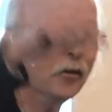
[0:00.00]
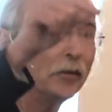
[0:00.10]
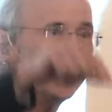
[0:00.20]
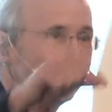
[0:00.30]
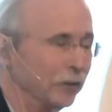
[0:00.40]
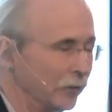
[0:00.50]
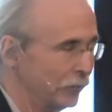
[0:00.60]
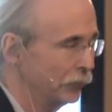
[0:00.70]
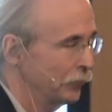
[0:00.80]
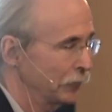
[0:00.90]
over here.
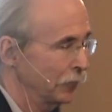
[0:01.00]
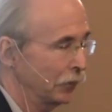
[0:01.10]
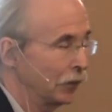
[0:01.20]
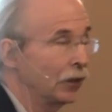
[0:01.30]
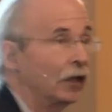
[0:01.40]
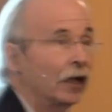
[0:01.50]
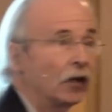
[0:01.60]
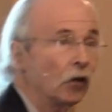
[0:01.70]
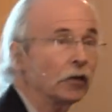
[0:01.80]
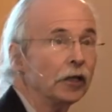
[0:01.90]

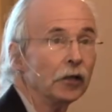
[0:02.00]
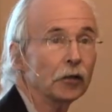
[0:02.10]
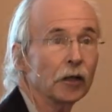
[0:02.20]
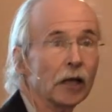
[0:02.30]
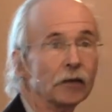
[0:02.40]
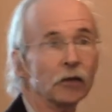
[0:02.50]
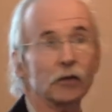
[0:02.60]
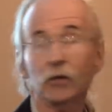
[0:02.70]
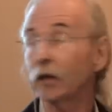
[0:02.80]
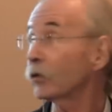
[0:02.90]
And over here in the
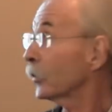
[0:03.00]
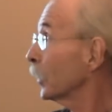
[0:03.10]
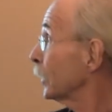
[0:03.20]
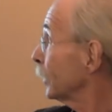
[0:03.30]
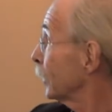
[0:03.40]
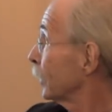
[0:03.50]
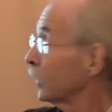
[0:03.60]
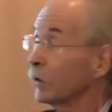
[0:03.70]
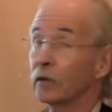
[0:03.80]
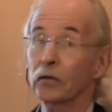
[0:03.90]
19th century
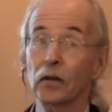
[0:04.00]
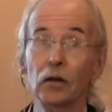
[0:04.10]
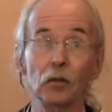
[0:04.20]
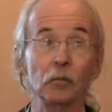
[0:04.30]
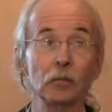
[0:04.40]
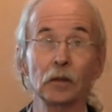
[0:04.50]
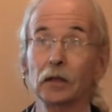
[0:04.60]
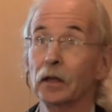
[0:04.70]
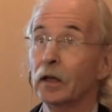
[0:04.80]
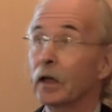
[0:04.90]
is the home.
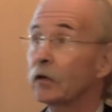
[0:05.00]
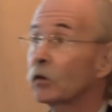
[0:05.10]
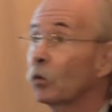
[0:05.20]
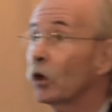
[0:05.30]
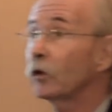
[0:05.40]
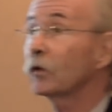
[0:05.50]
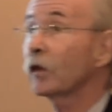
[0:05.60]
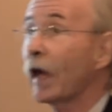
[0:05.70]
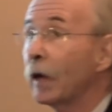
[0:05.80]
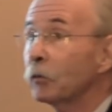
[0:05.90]
It's a word
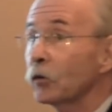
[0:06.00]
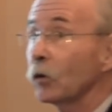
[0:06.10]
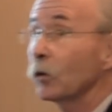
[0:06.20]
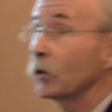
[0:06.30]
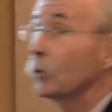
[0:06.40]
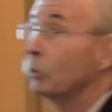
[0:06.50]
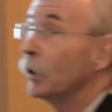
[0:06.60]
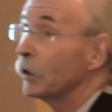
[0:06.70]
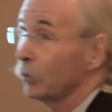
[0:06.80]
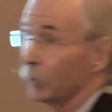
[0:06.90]
that's absolutely
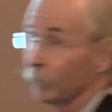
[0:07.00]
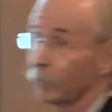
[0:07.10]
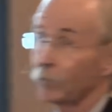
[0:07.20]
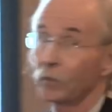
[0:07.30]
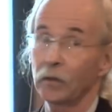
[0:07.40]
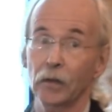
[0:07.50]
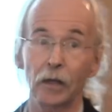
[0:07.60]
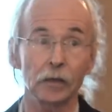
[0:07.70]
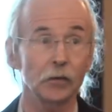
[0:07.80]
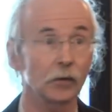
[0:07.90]
ubiquitous in the
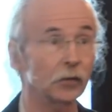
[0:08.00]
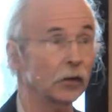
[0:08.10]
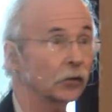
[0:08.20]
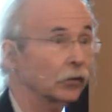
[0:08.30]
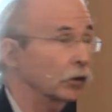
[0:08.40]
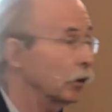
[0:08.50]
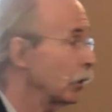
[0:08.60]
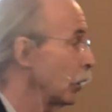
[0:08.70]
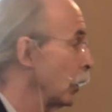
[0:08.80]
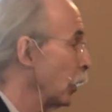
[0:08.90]
19th century.
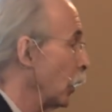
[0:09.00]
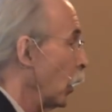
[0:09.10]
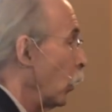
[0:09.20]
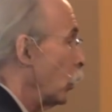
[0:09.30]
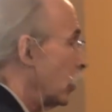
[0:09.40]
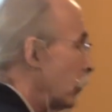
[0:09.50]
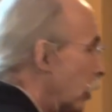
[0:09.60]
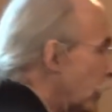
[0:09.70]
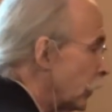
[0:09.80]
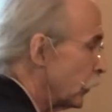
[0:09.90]
When
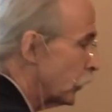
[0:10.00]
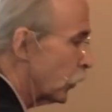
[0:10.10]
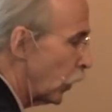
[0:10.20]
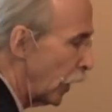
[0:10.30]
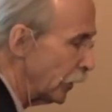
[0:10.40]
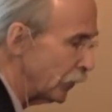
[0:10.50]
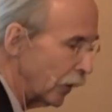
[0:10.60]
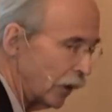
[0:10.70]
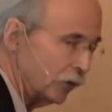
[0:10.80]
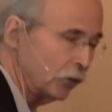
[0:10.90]
Americans tried
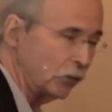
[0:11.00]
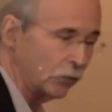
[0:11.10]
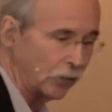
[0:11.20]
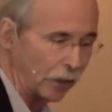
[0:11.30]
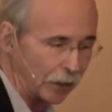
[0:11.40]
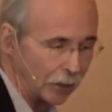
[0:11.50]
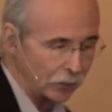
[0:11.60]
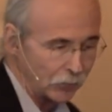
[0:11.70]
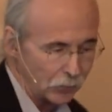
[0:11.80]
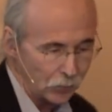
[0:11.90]
to
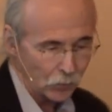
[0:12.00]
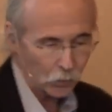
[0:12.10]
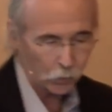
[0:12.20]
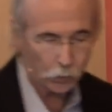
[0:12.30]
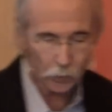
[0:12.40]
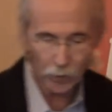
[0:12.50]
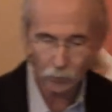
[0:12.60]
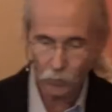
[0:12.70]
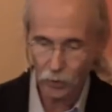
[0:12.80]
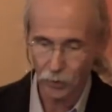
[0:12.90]
understand who they
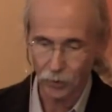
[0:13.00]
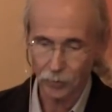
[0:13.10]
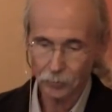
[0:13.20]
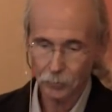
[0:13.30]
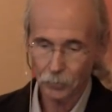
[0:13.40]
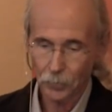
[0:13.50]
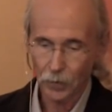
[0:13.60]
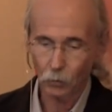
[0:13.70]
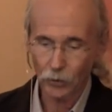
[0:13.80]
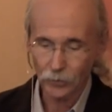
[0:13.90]
were
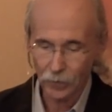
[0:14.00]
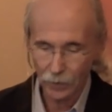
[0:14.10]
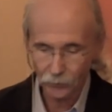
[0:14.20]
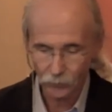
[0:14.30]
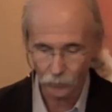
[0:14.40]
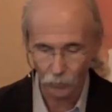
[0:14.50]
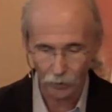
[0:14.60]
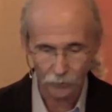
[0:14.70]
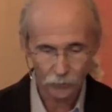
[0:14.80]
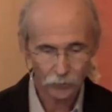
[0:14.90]
and what the nation
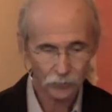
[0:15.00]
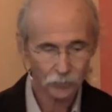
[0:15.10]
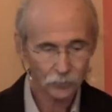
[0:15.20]
was,